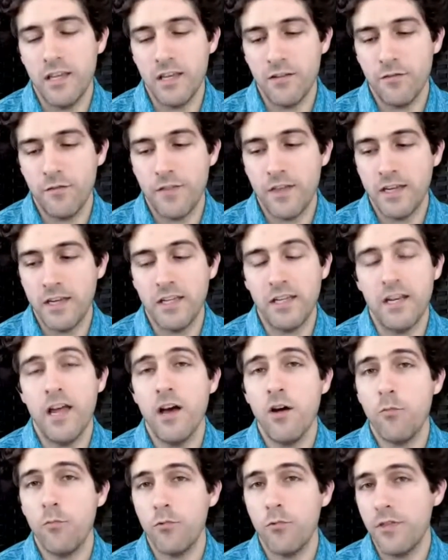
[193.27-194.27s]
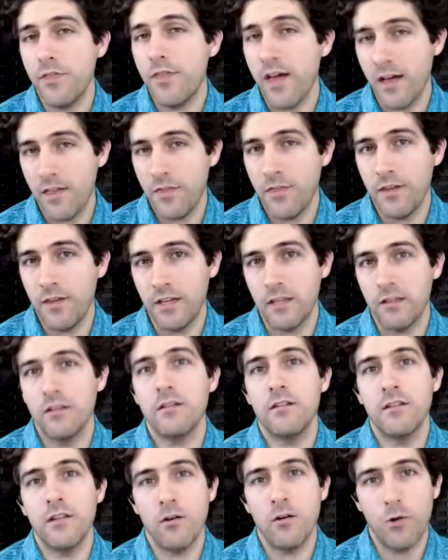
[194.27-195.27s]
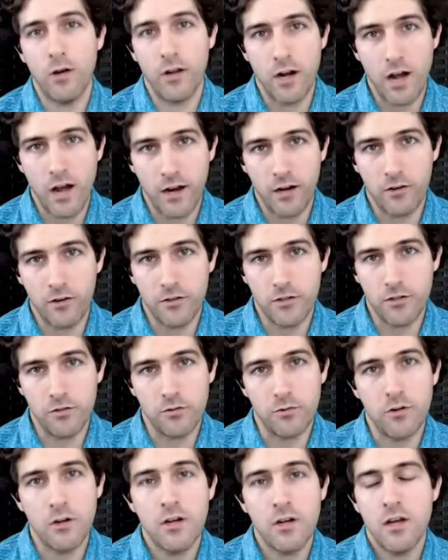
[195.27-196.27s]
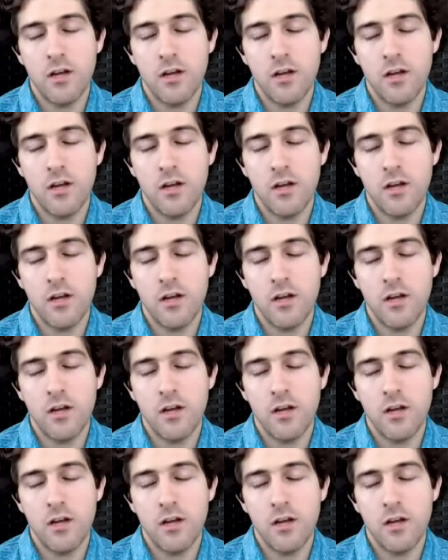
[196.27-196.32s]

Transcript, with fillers: if they need help with that thing, they'll want to hire you.